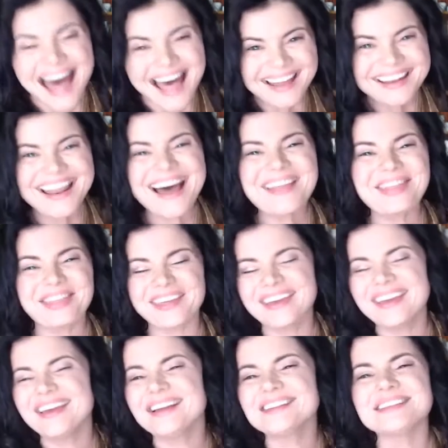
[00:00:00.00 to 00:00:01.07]

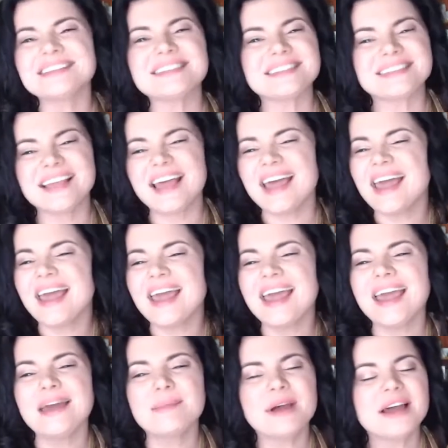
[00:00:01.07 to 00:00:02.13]
Nothing's the
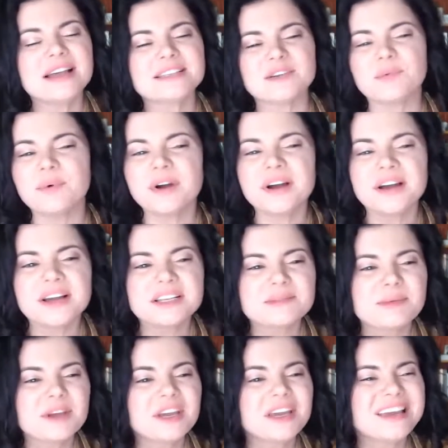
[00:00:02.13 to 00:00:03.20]
same as it was
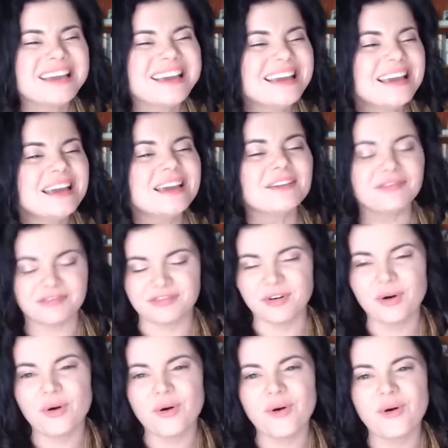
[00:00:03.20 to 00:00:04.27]

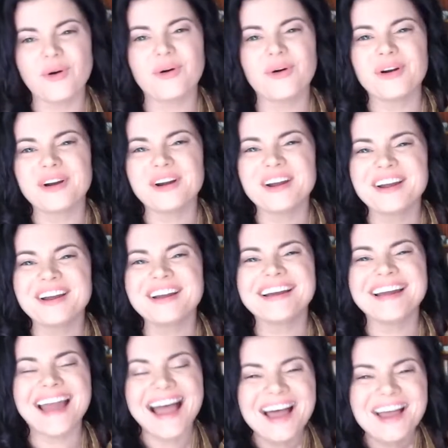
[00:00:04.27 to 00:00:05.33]
before.
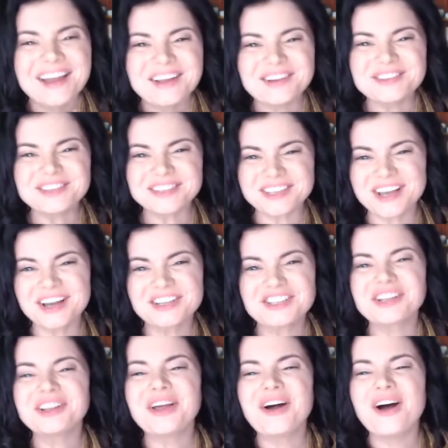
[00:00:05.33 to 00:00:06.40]
You're such a
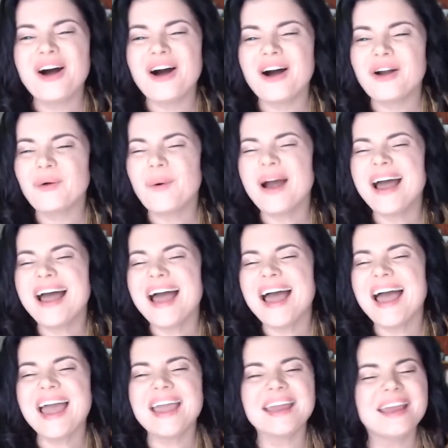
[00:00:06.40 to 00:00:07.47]
long
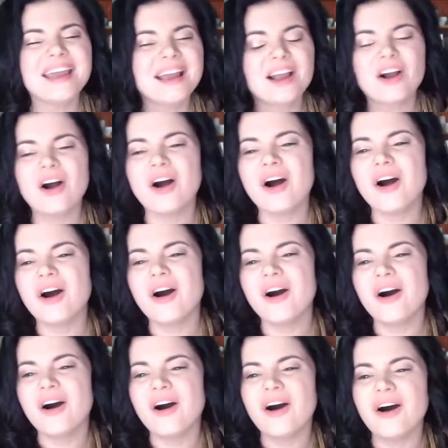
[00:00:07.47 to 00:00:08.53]
way
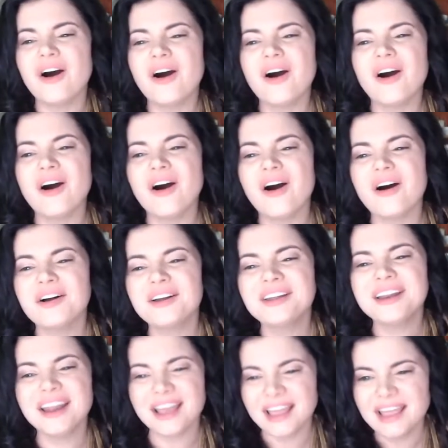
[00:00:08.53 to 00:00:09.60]
gone.
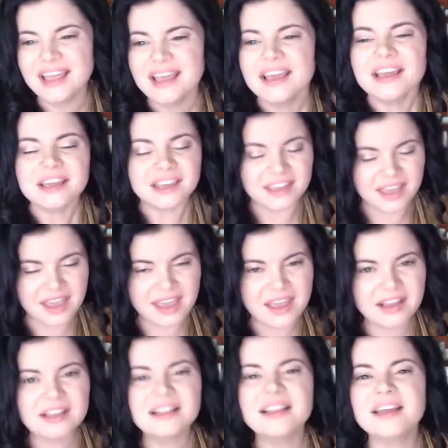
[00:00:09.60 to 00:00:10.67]

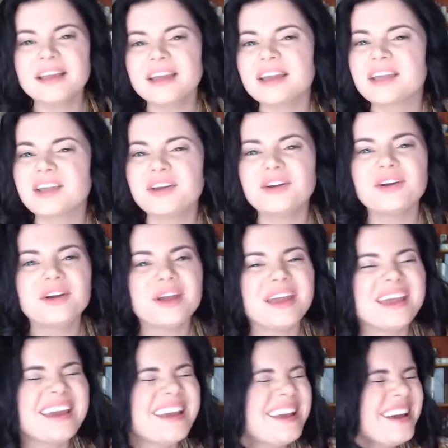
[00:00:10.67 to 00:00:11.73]
Can't click your
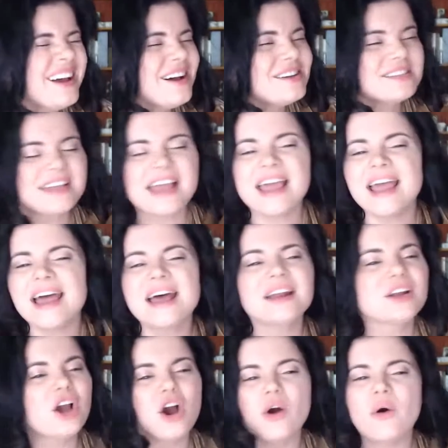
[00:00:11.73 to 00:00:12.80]
heels
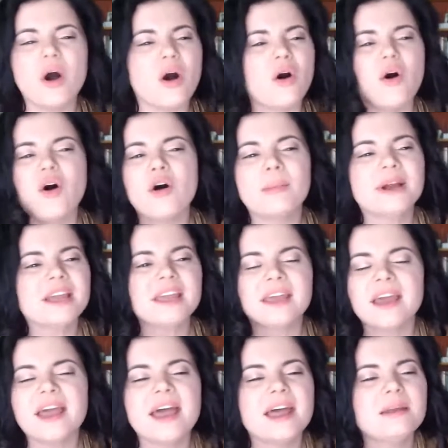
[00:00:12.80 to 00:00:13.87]
and go home
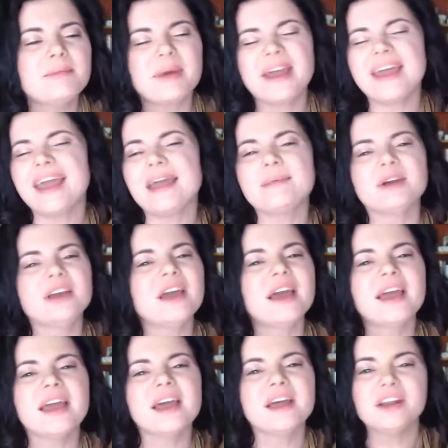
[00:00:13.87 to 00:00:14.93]
again, baby.
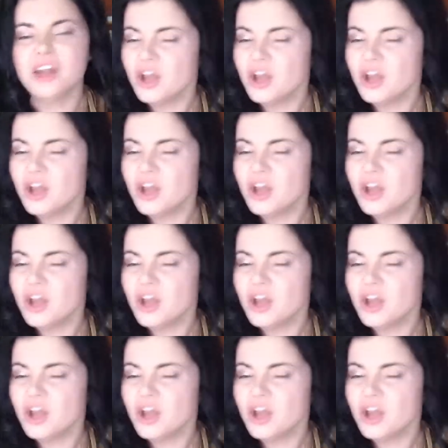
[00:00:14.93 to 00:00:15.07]
And